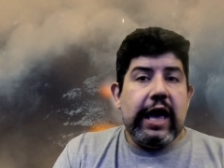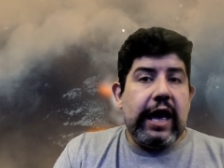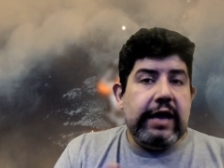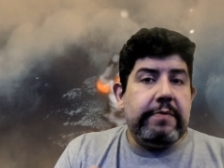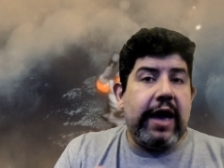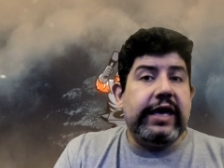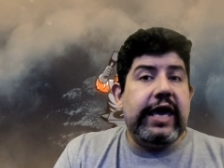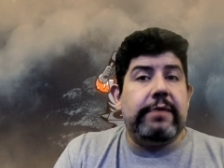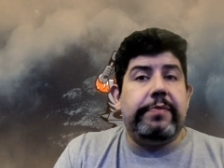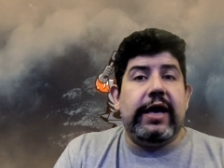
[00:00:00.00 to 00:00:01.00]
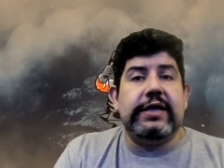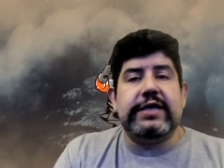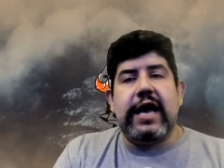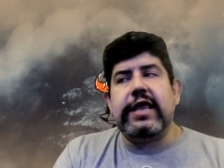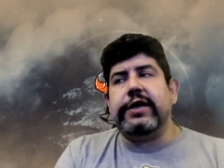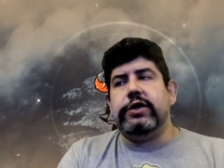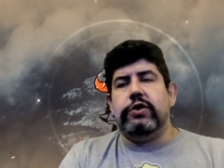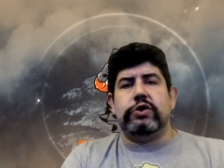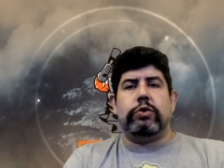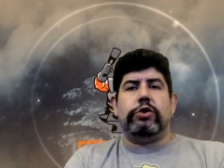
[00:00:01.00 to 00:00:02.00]
In my campaigns, I like to
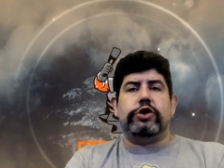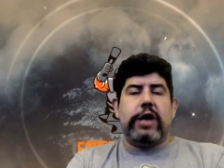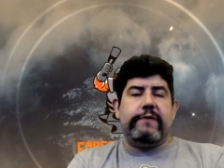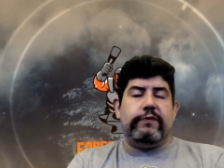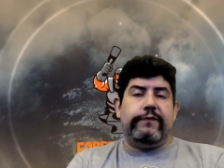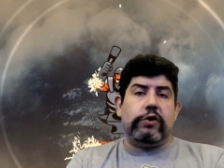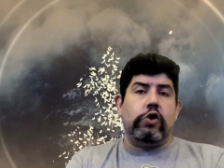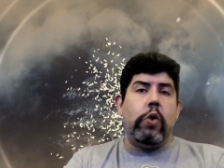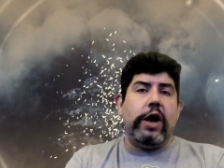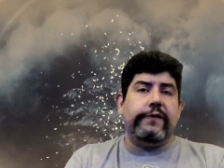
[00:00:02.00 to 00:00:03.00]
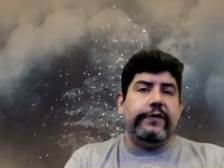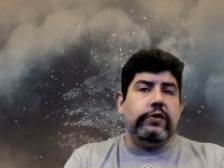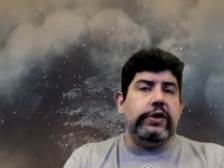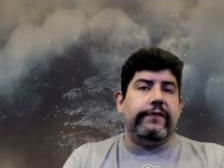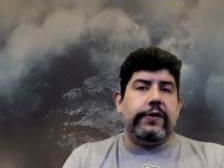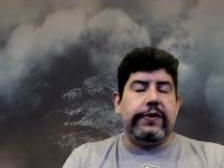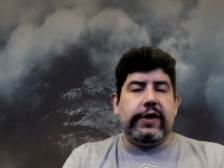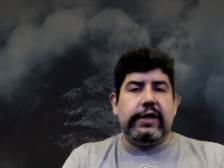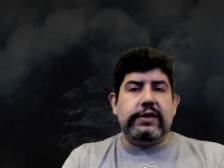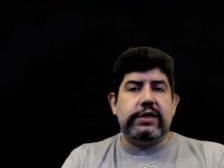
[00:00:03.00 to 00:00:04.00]
use world travel for quite a few different
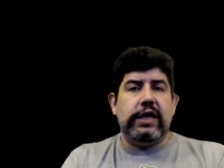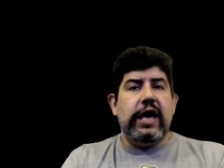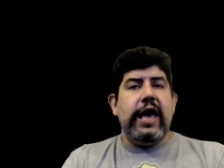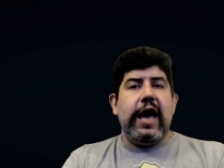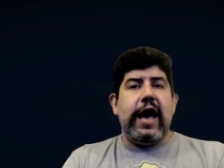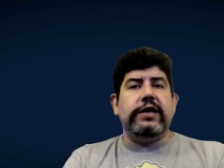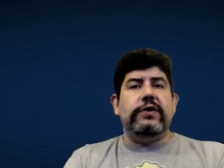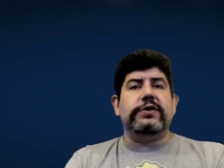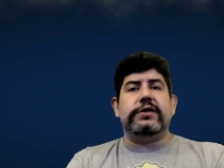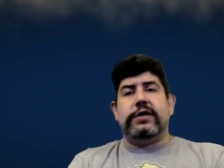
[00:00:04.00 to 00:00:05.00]
things. I use it to